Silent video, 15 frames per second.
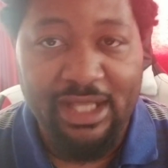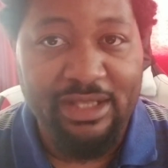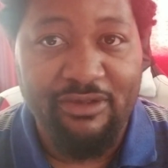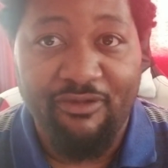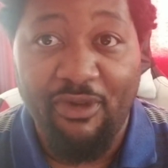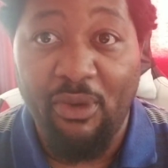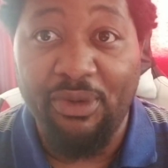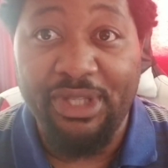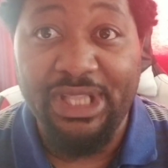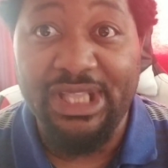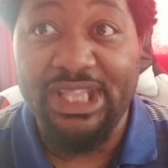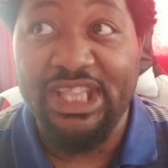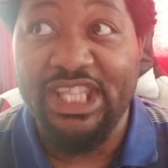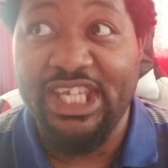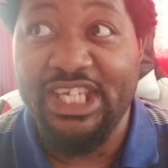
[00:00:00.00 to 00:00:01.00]
The
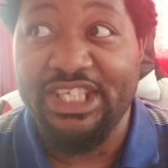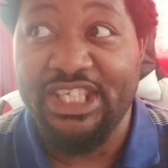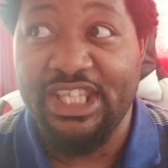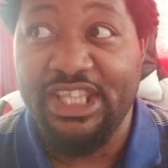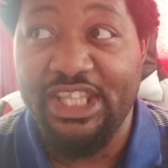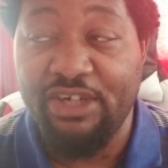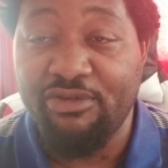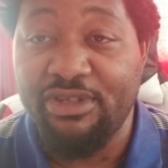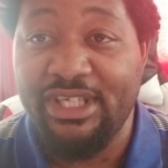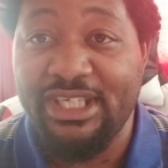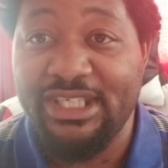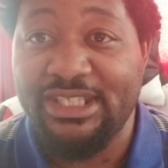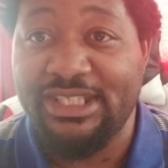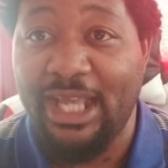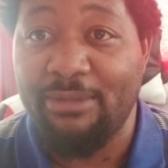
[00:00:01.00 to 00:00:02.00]
Fold is literally
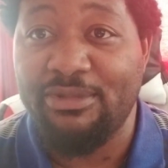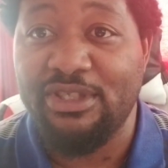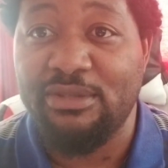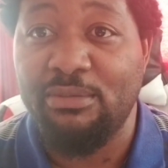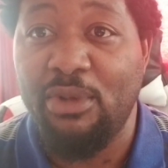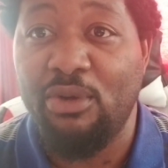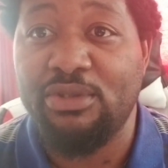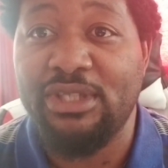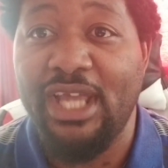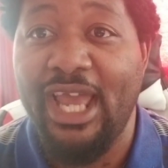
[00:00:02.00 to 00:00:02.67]
Samsung's most